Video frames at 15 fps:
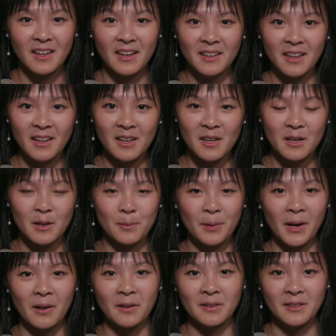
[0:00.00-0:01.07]
again
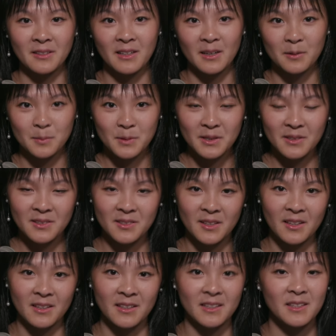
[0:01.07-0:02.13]
about the net worth,
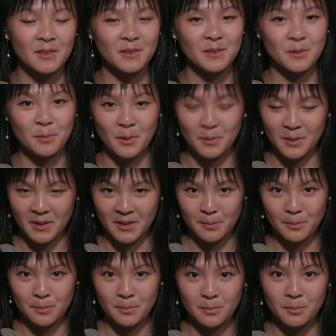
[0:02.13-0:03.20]
saying, like, here's what we're going to